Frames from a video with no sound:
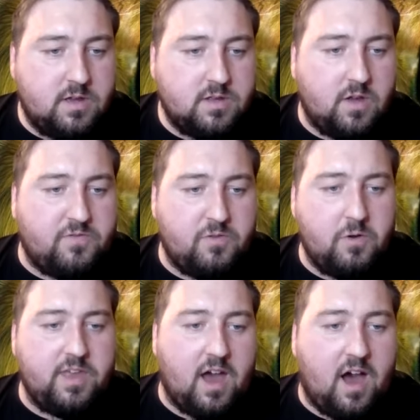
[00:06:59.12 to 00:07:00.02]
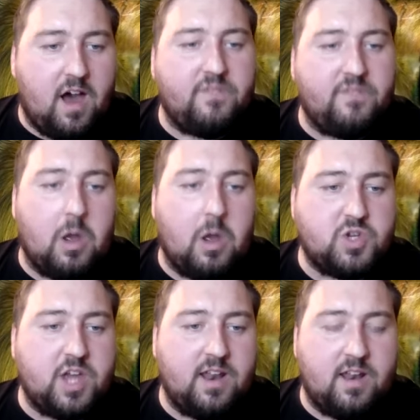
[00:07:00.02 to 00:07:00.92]
So through the art of
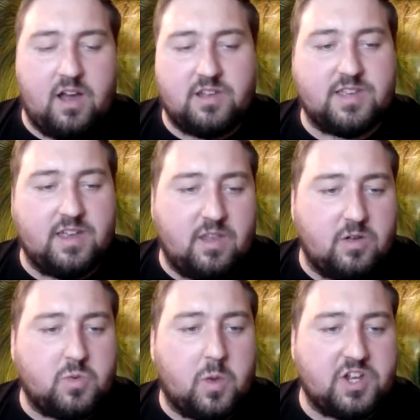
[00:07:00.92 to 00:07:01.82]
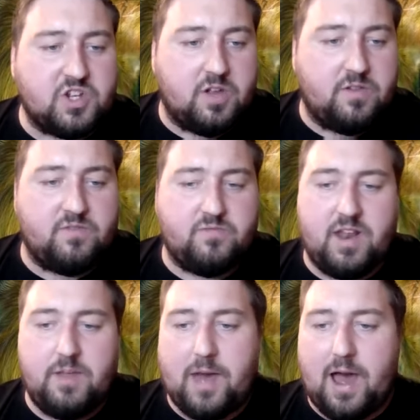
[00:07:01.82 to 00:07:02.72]
coaching and asking those questions,
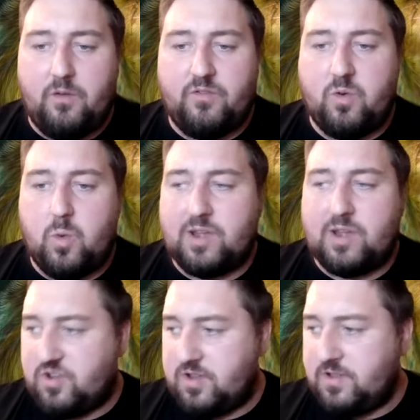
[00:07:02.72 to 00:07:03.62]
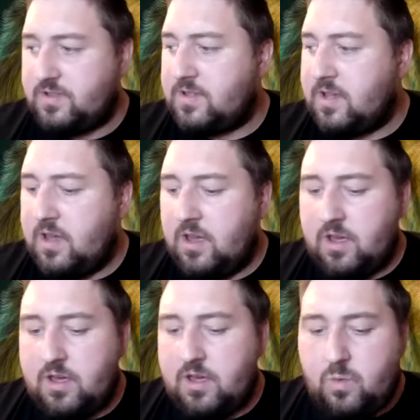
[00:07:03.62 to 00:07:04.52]
really powerful questions,
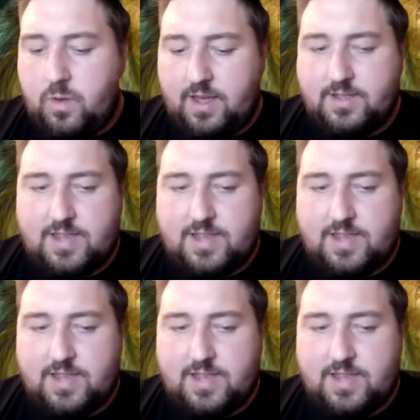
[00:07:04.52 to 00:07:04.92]
we can